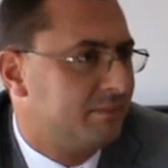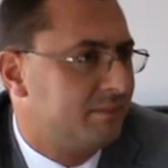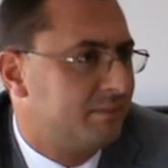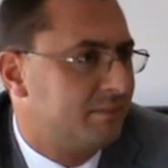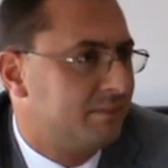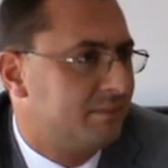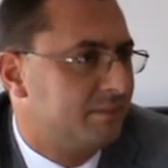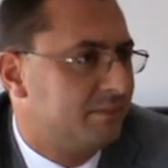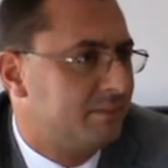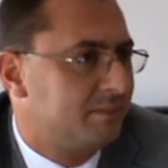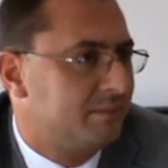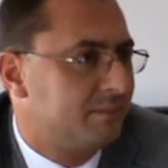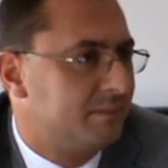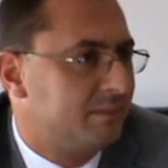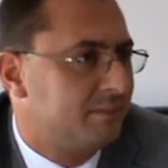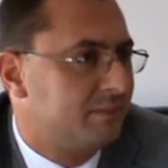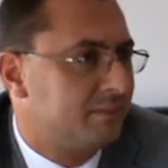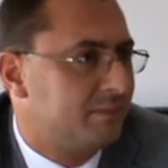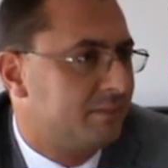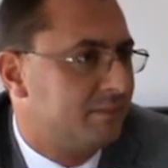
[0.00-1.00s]

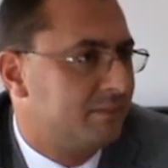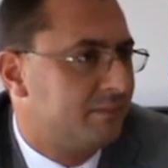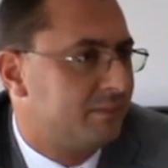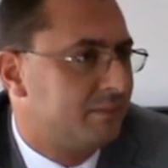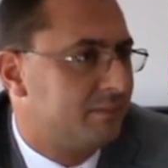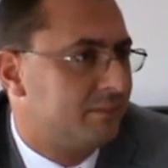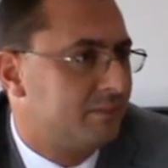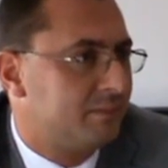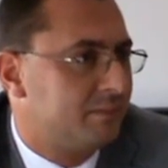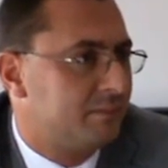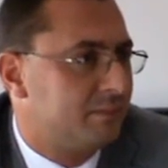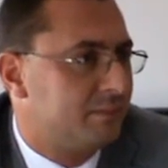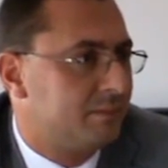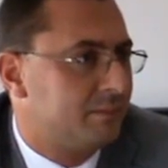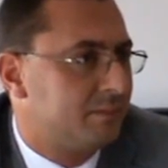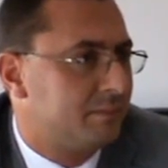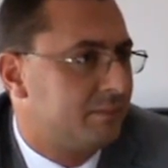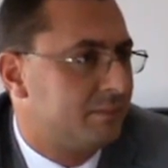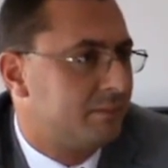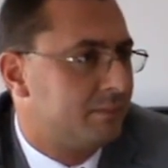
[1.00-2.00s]
structural deficit
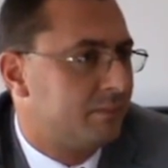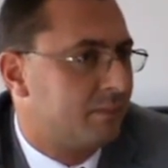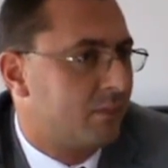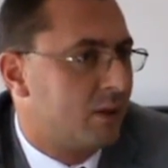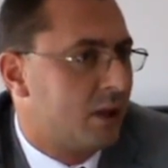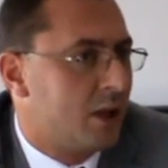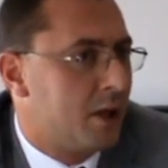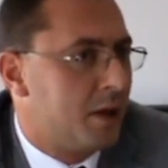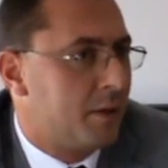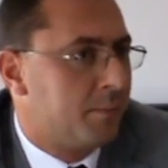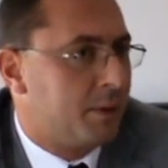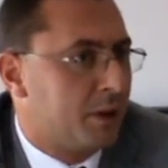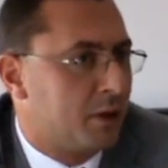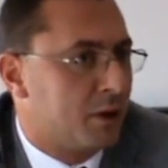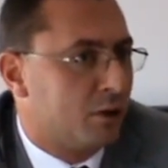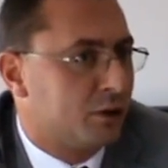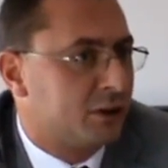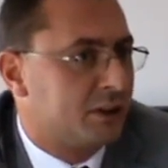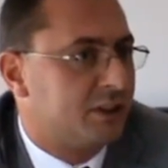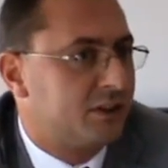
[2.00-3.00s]

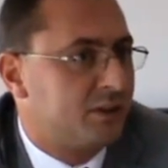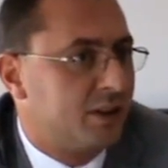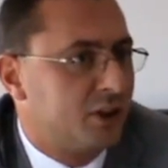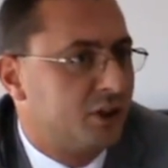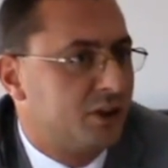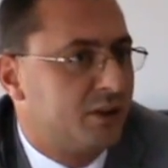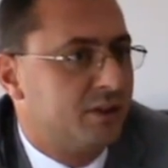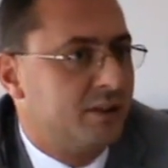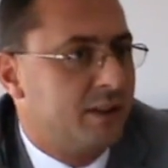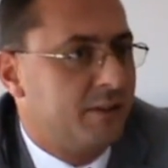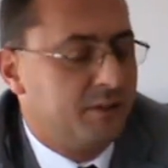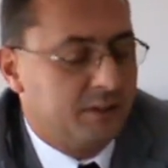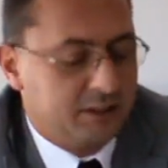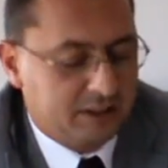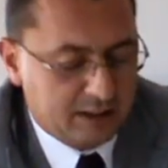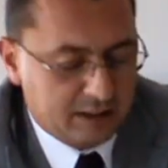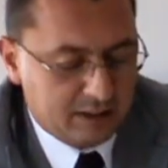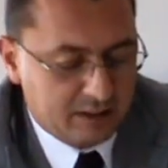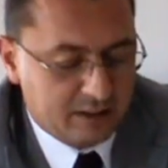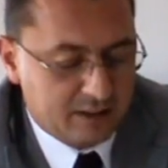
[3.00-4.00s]
because the structural
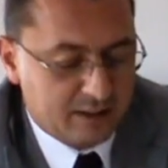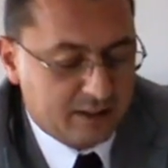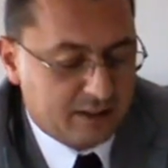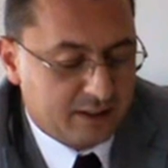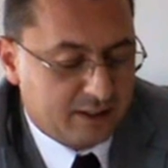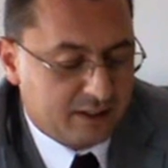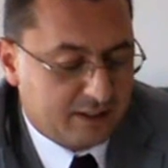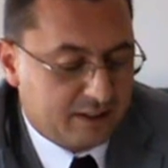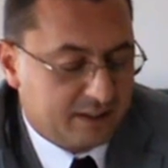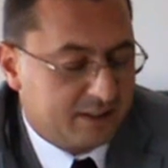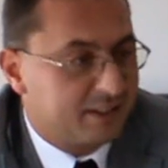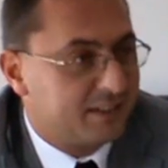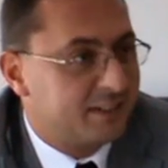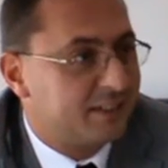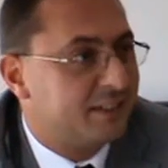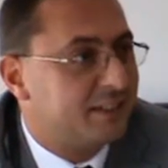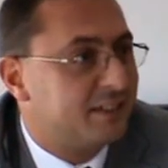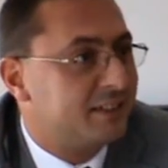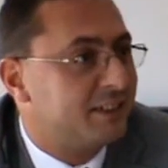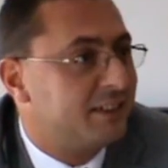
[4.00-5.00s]
deficit uh,
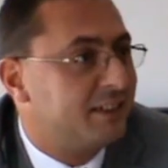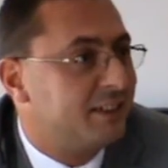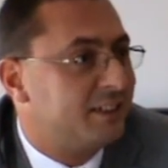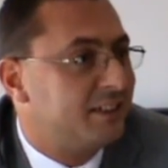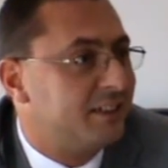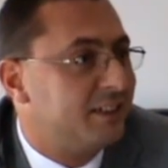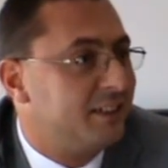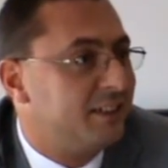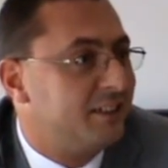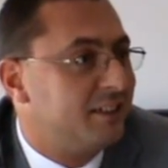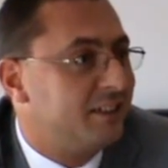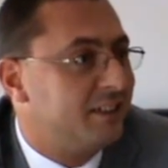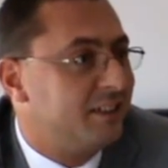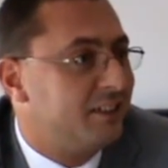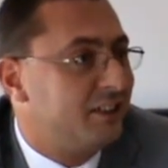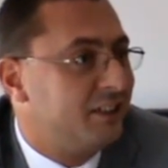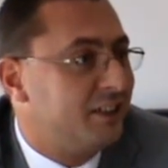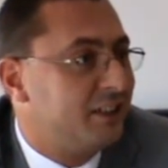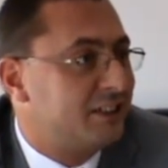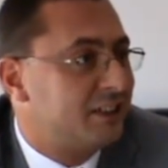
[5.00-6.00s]

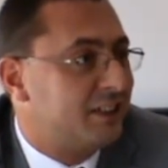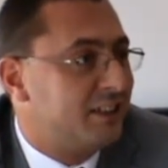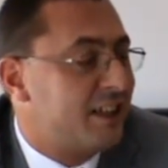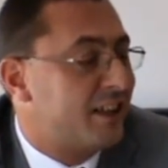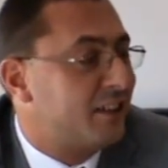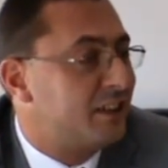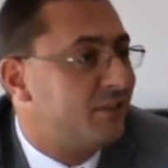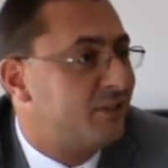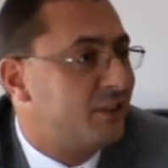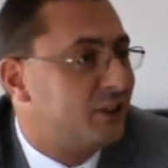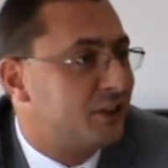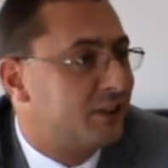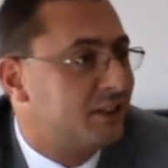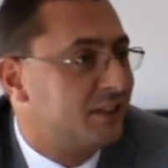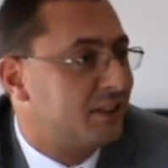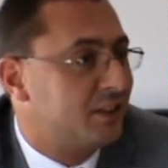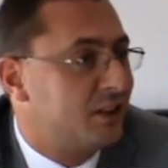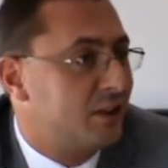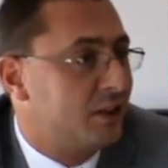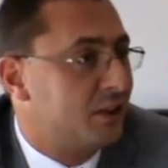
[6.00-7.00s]
uh is an artificial
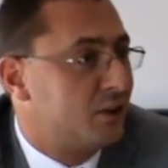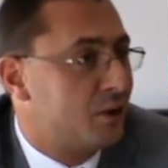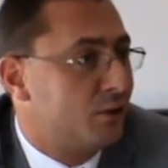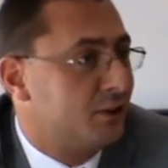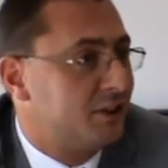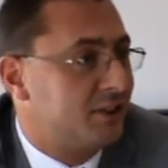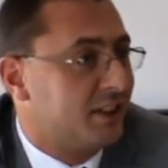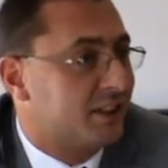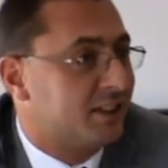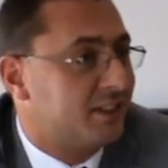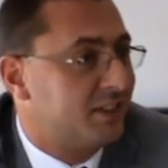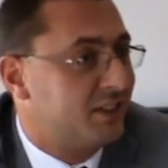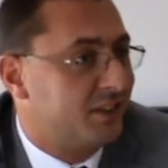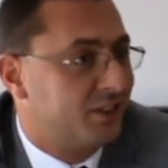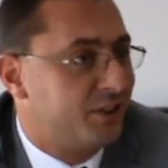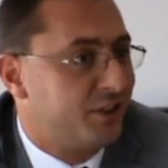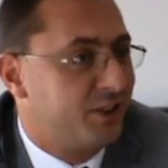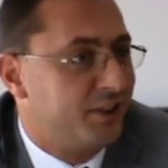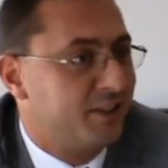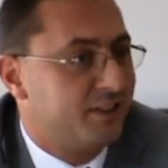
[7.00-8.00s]
uh, construct. The,
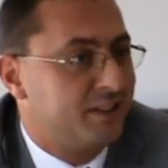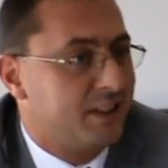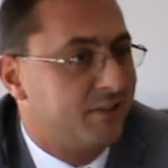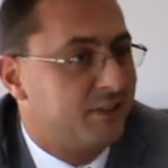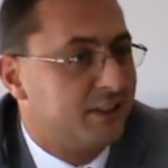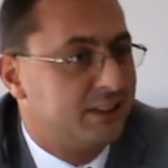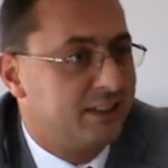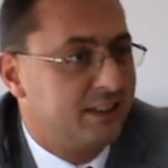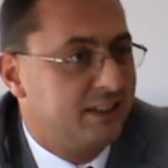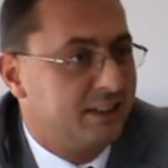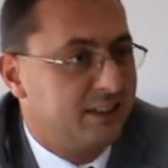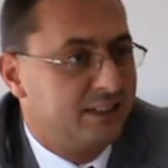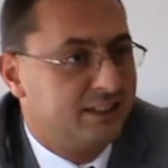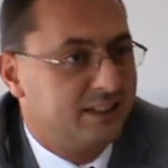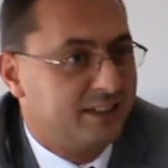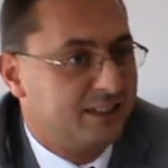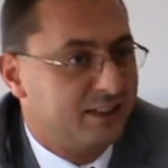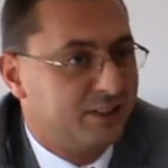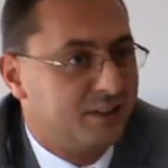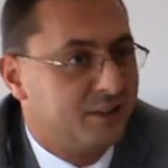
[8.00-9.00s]
the, real deficit is
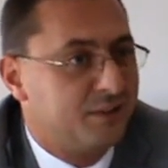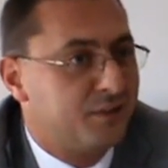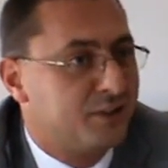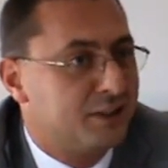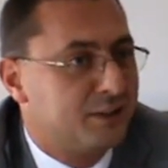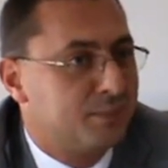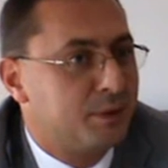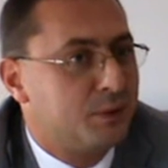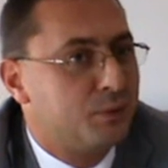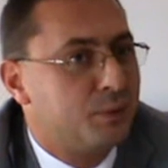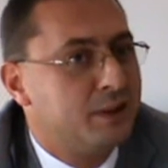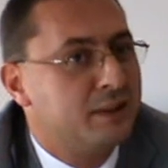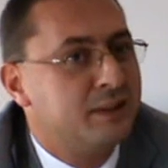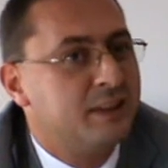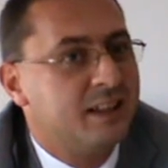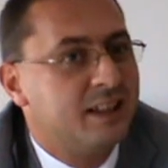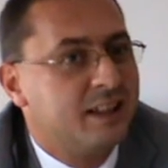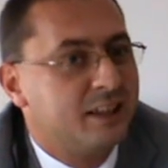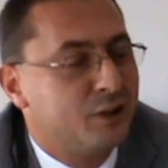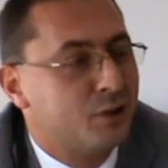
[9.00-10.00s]
uh, the difference between
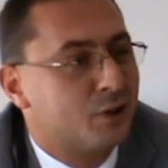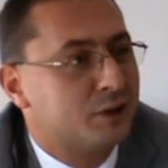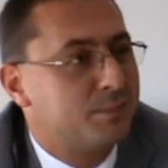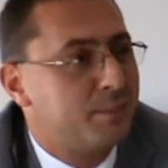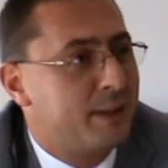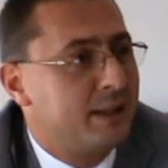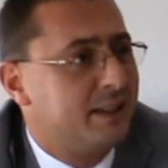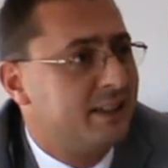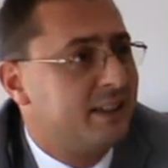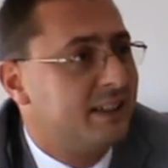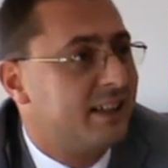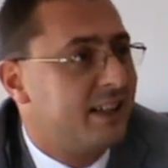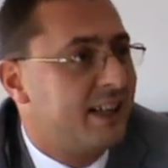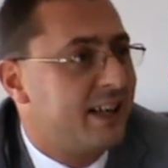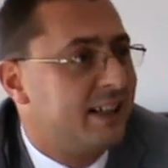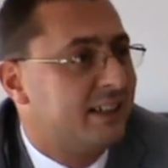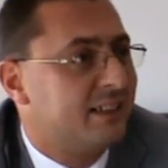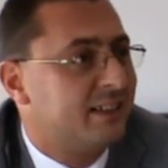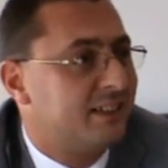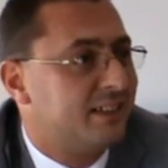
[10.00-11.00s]
your spending
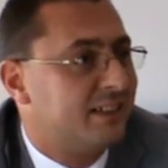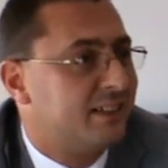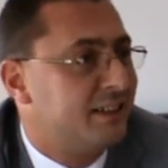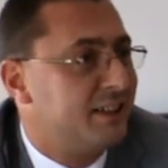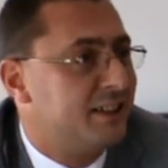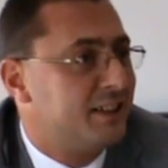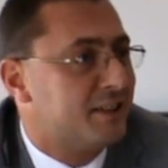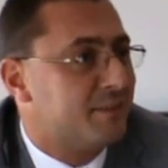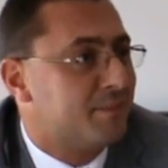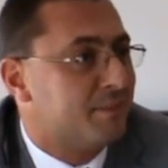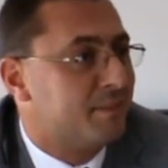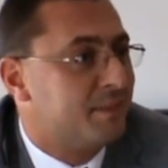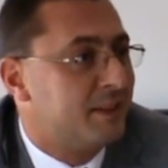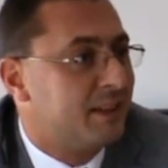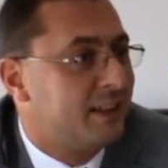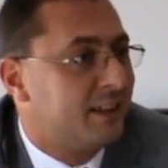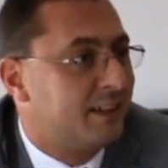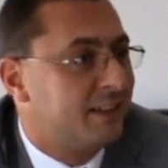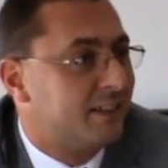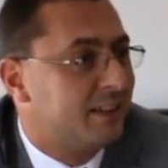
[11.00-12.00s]
and uh, income.
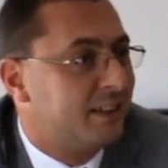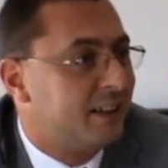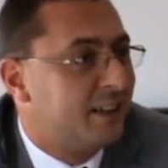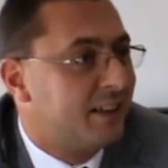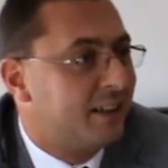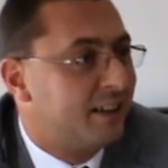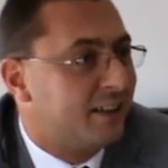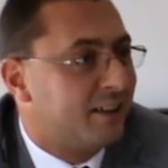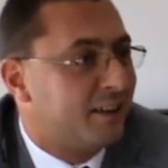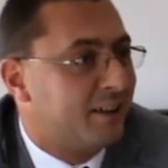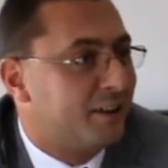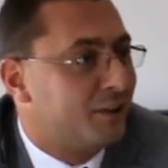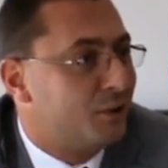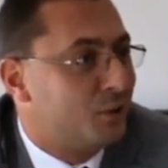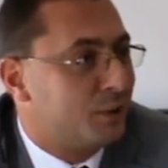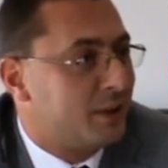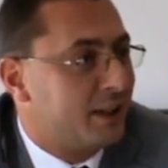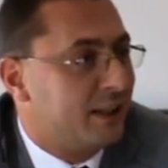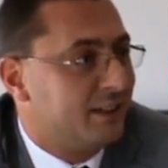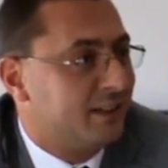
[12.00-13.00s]
Uh, you
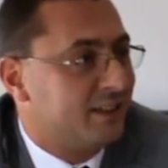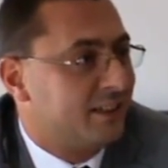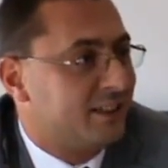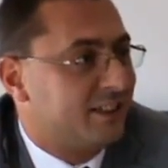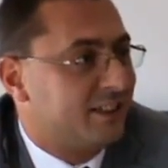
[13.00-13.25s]
can